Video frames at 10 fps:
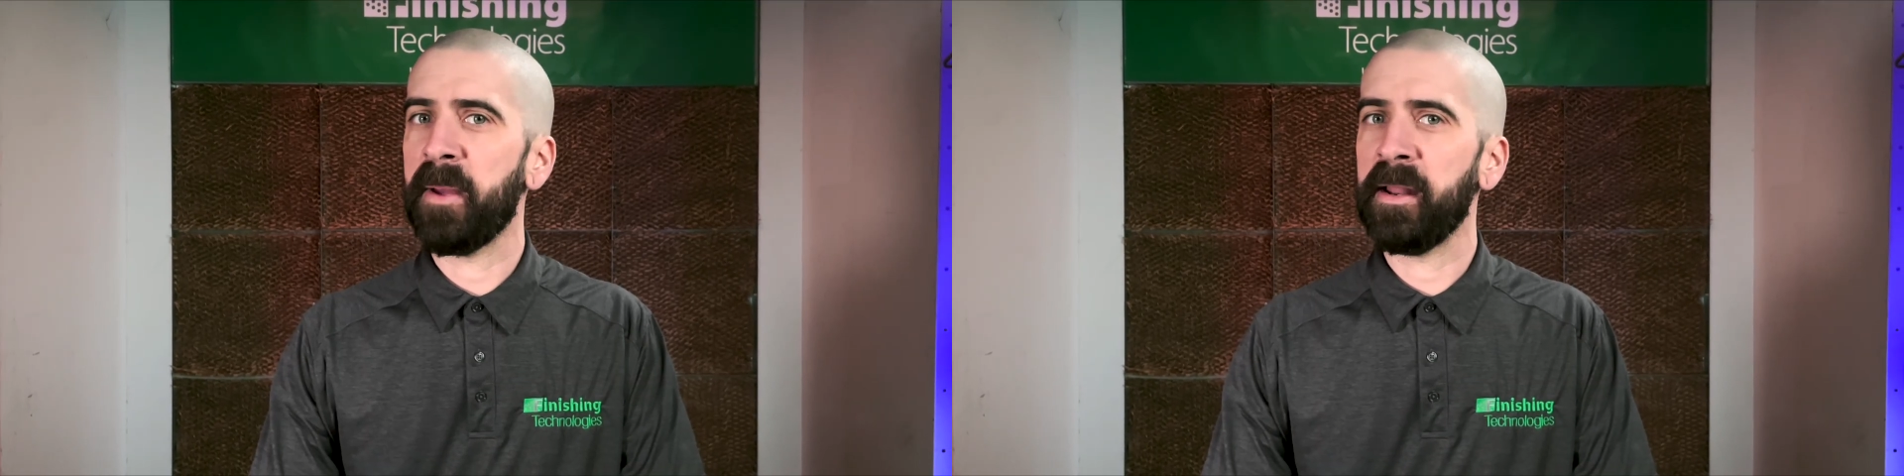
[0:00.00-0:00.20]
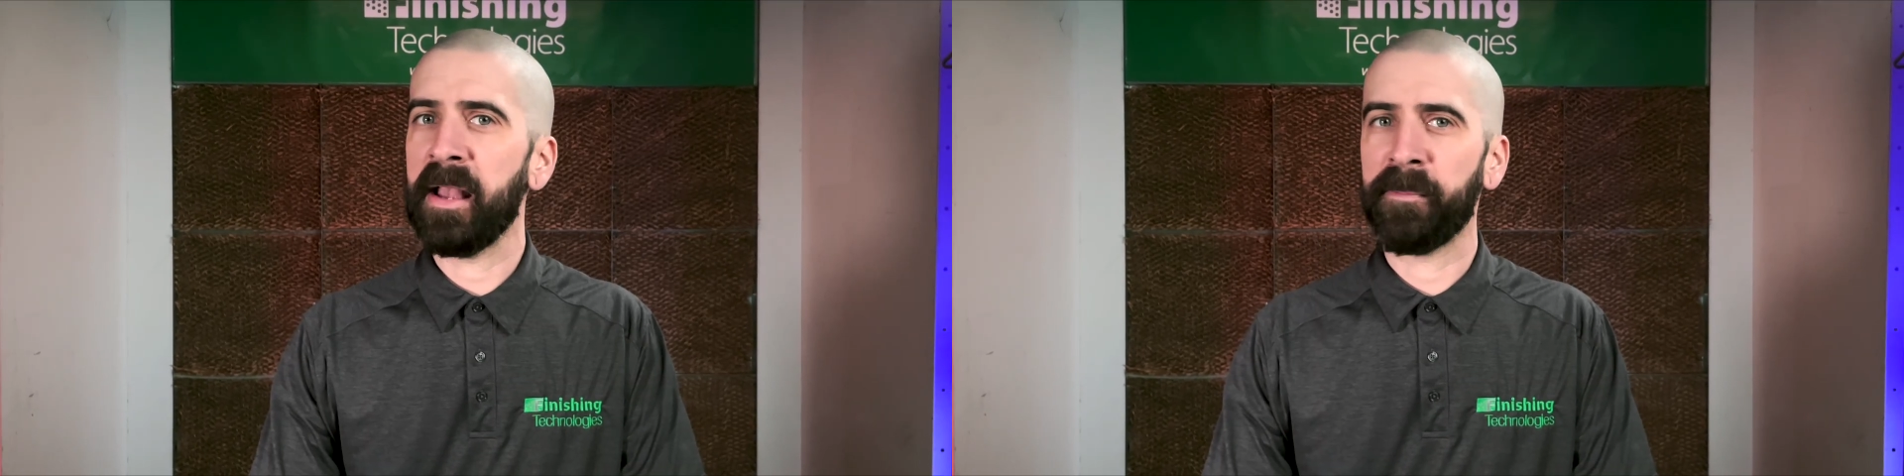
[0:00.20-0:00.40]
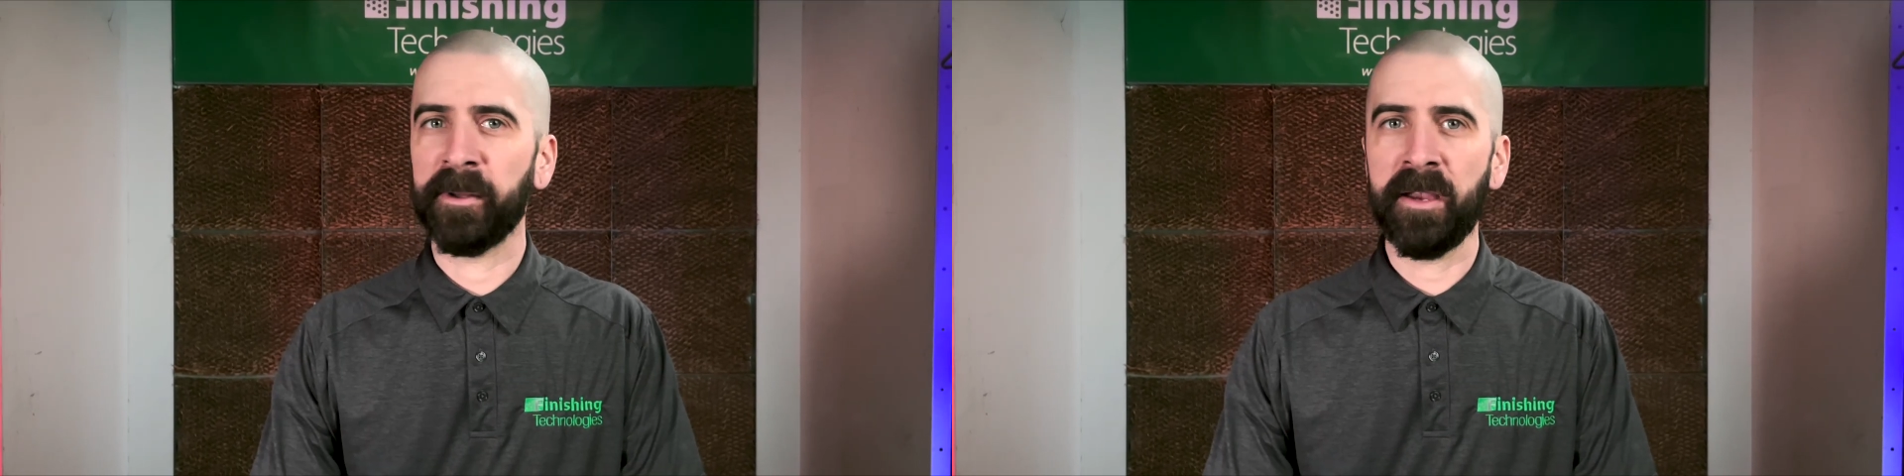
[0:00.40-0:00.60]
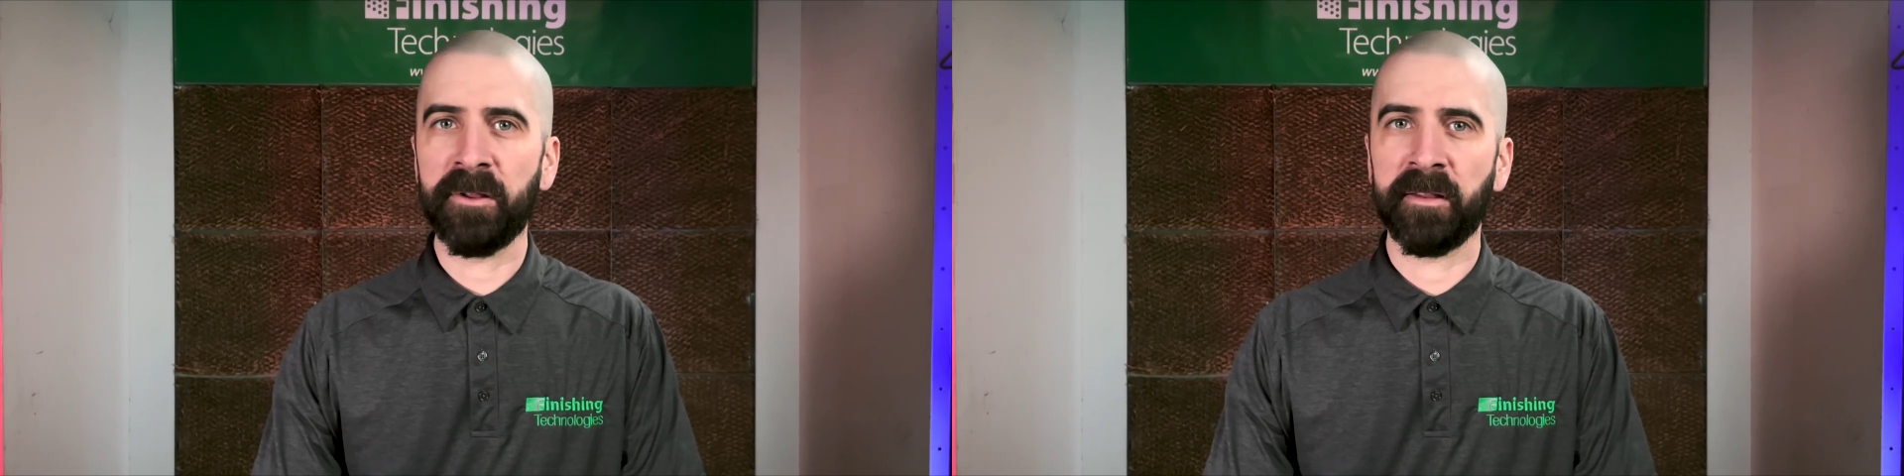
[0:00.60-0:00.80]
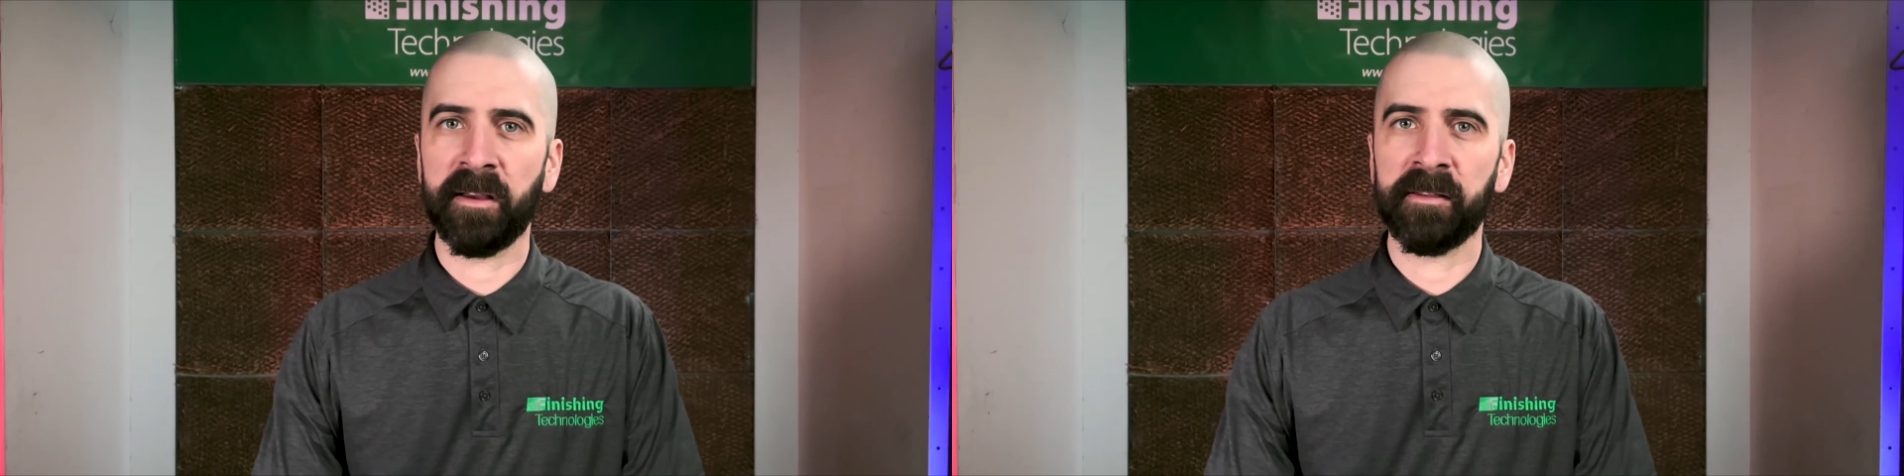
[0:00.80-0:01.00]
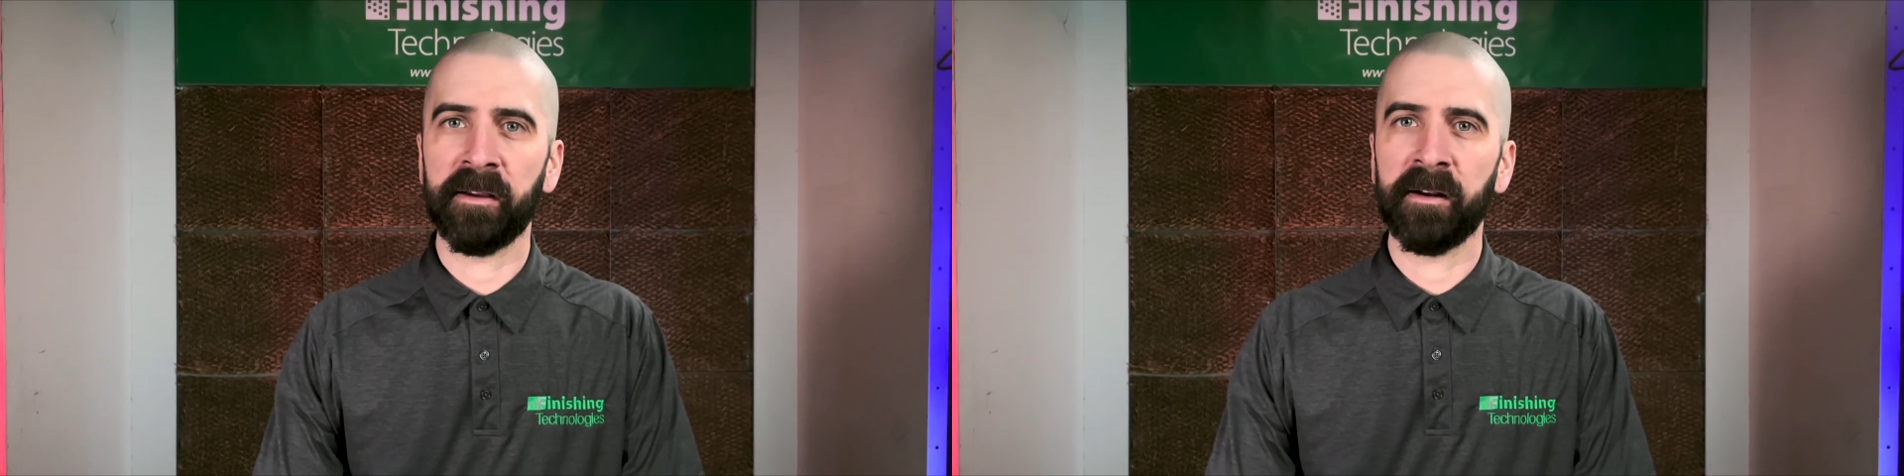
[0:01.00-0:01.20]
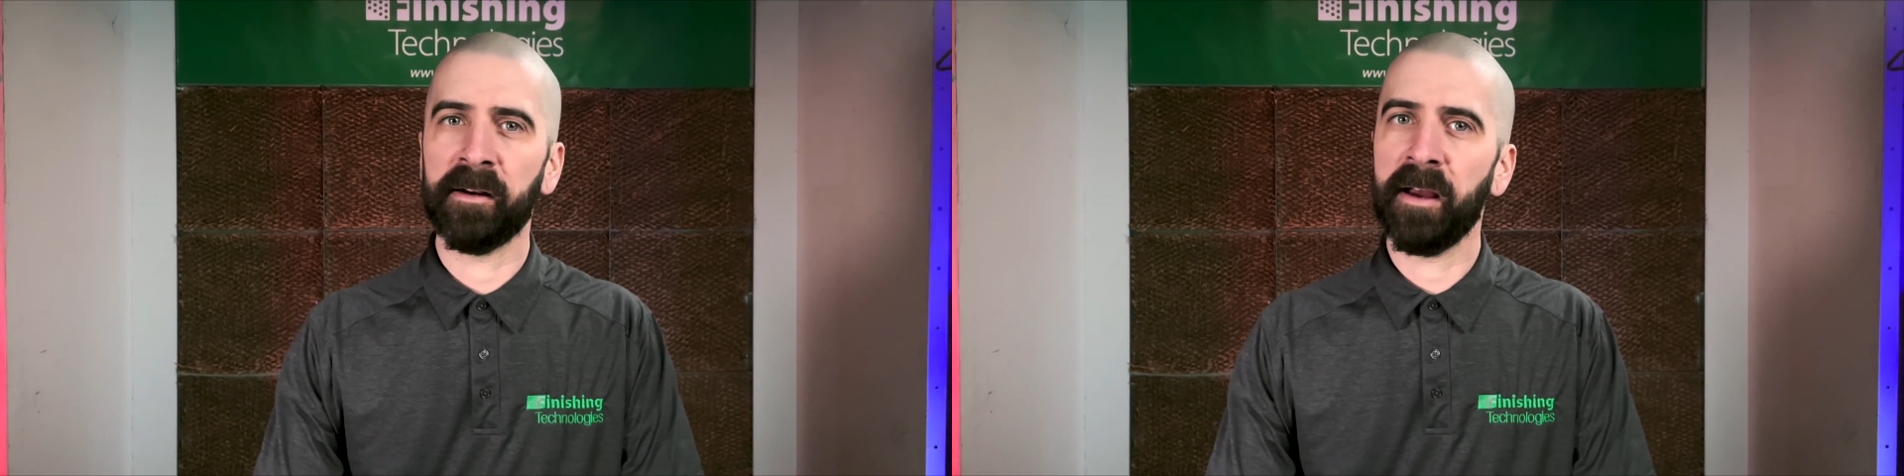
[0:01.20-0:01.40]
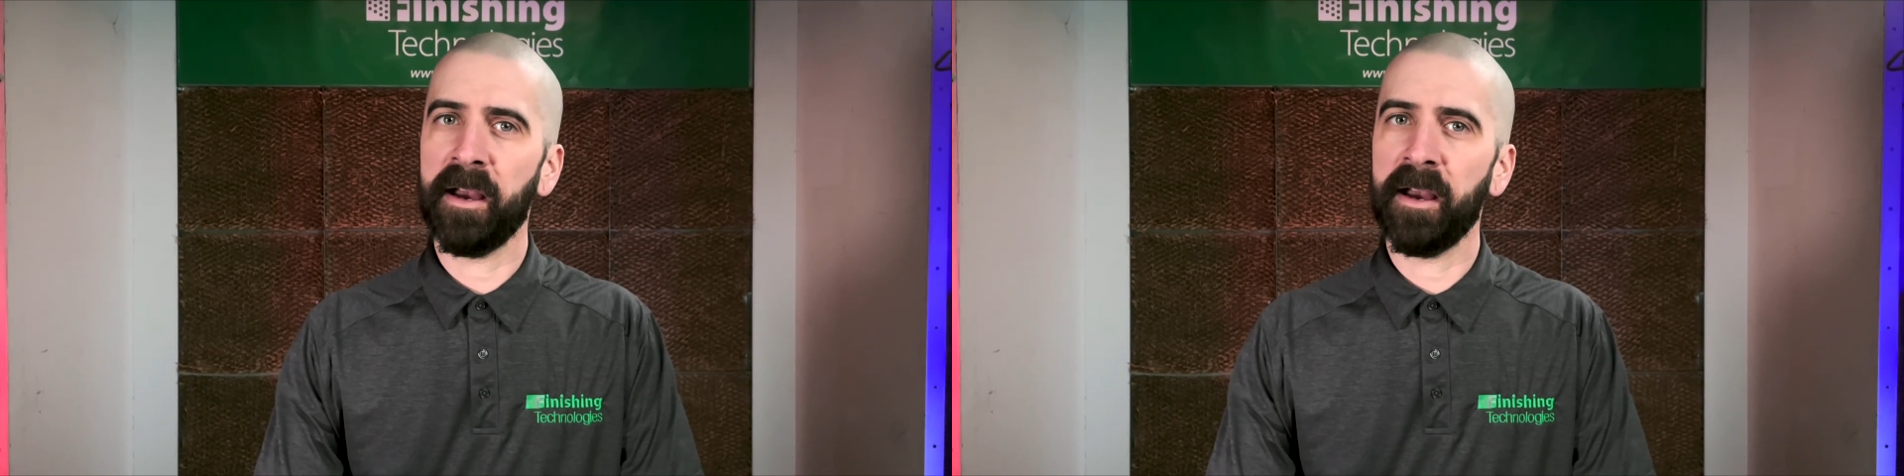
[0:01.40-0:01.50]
many applications out there,